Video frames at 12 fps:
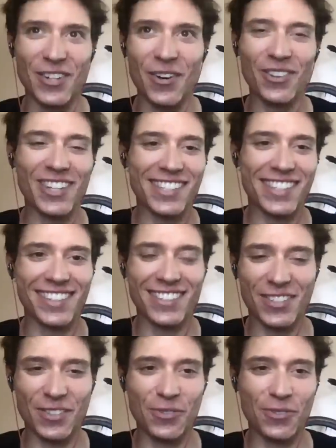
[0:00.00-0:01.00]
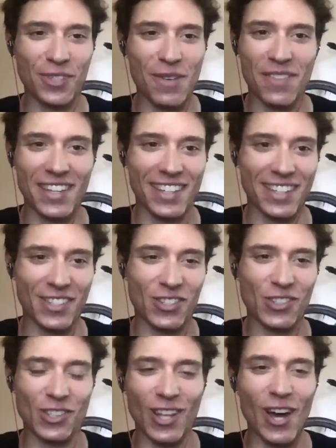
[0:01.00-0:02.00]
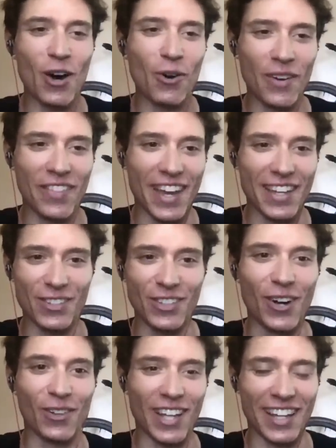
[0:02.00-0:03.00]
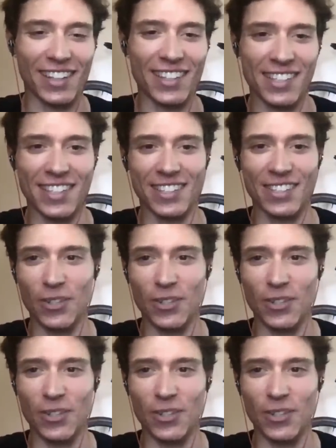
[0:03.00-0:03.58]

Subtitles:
don't listen to something that's slow and that you don't like listening